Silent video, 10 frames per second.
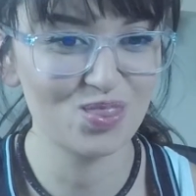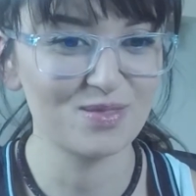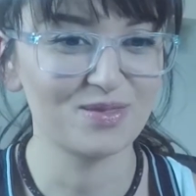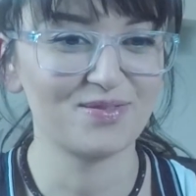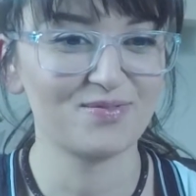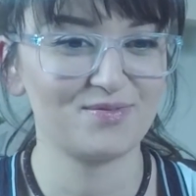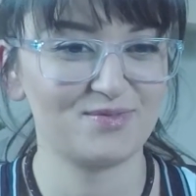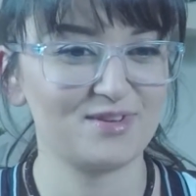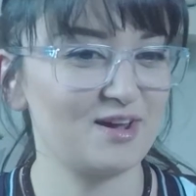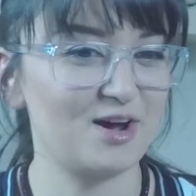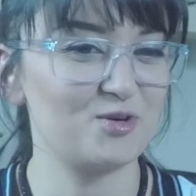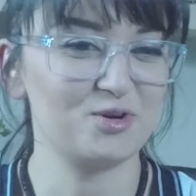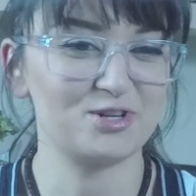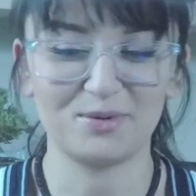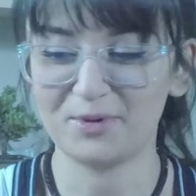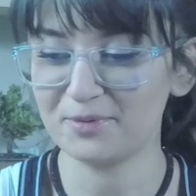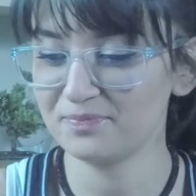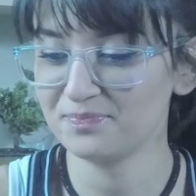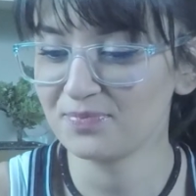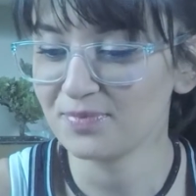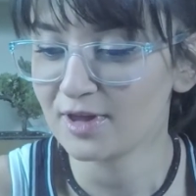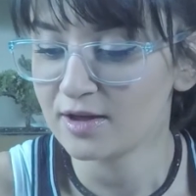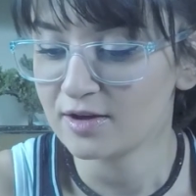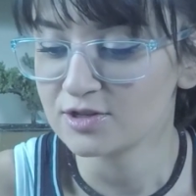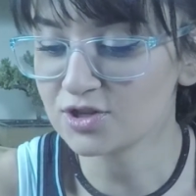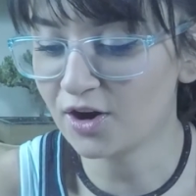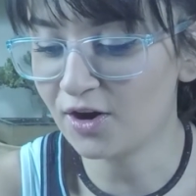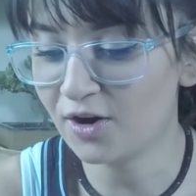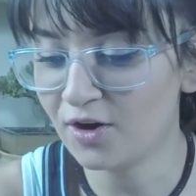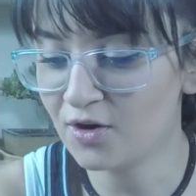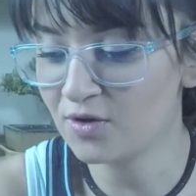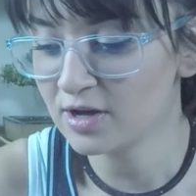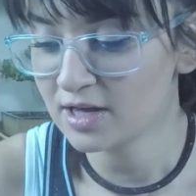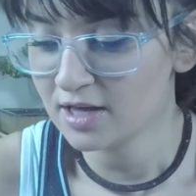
I don't know what you're talking about. So